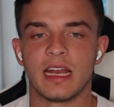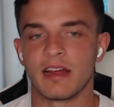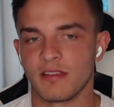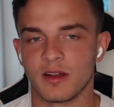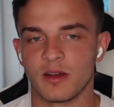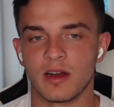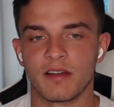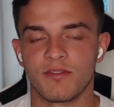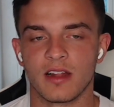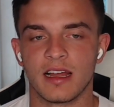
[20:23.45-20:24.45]
I
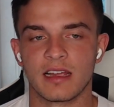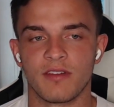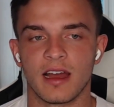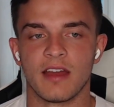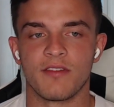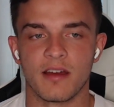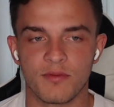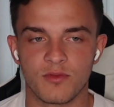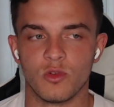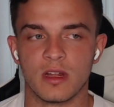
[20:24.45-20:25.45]
feel like if I
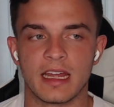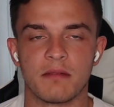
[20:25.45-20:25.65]
really